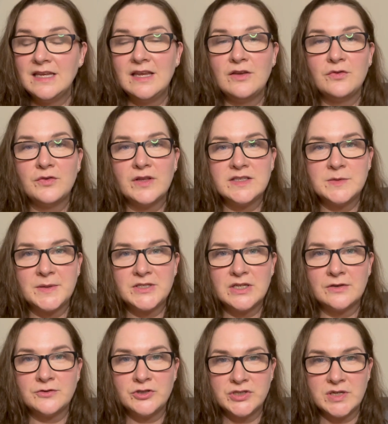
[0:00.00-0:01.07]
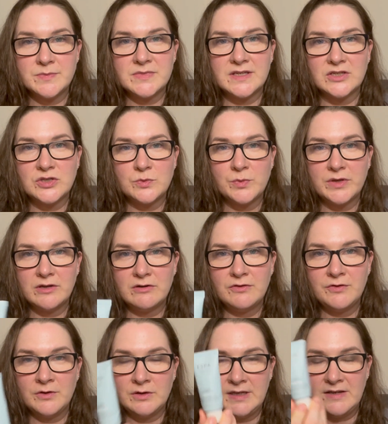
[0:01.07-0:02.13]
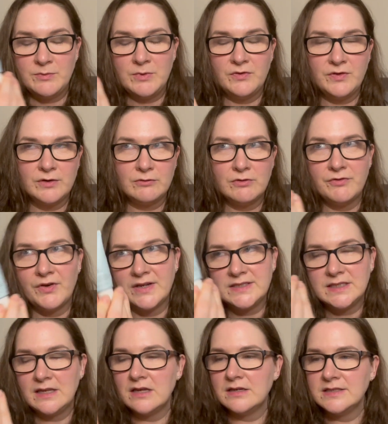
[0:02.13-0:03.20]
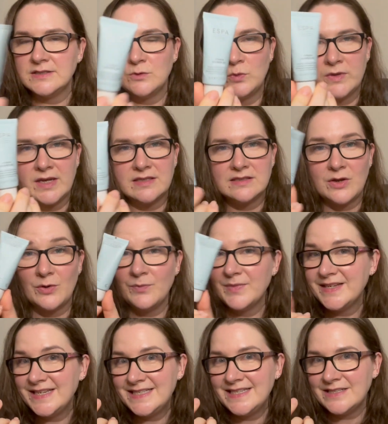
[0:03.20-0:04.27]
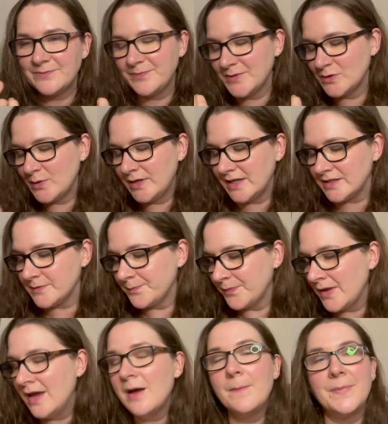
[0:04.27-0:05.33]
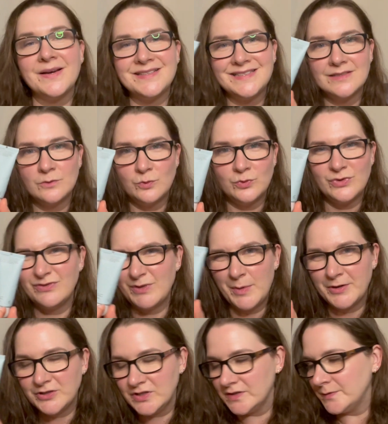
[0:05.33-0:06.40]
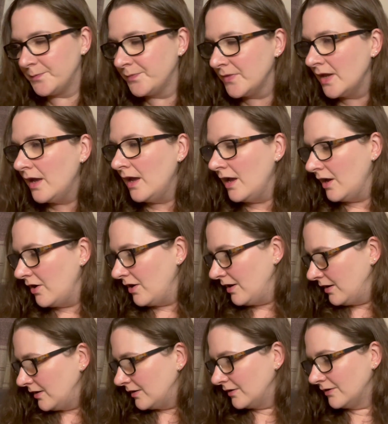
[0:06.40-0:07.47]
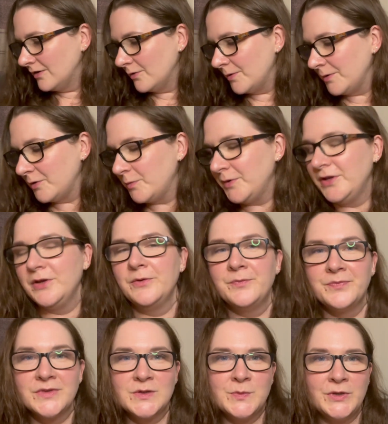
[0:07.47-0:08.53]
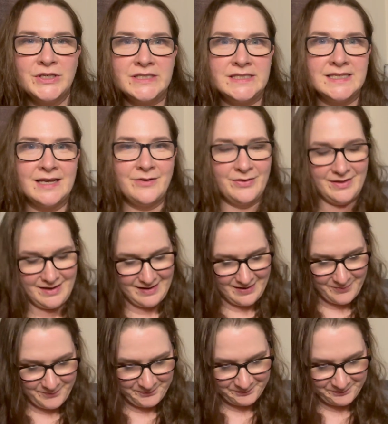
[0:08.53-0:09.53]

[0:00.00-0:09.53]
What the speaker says: if, like, especially after a gym session, whether it would leave me feel revitalized and all that. So, and it did. It was quite nice, but wouldn't repurchase. Oh, what am I gonna put you? Let's put you down there.